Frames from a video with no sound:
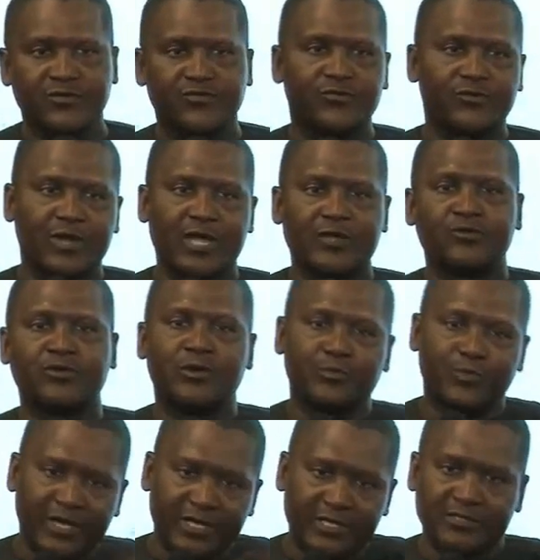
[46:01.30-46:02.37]
If you like, you
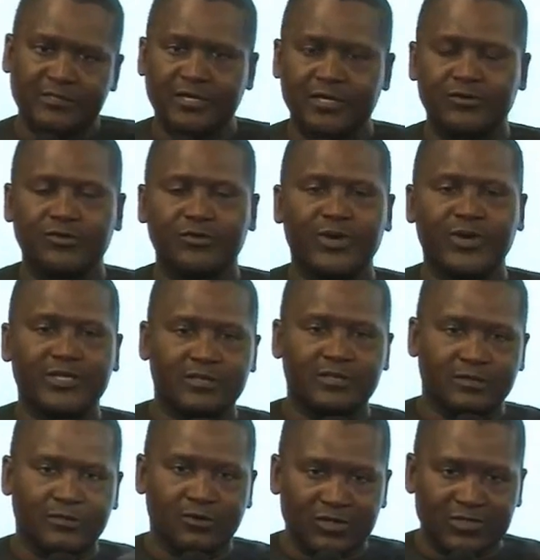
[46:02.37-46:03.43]
can pay it,
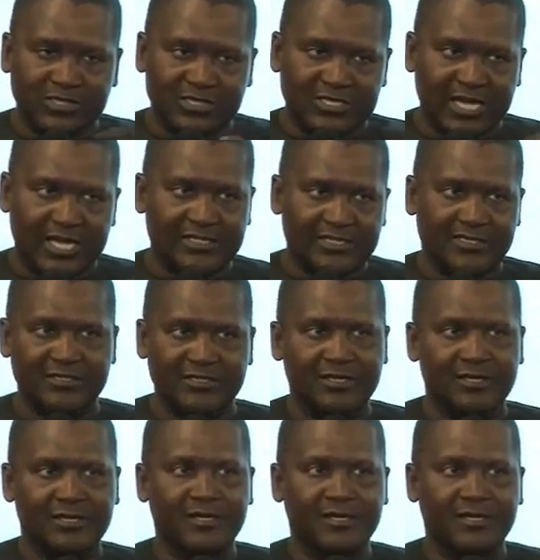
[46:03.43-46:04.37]
but those charges,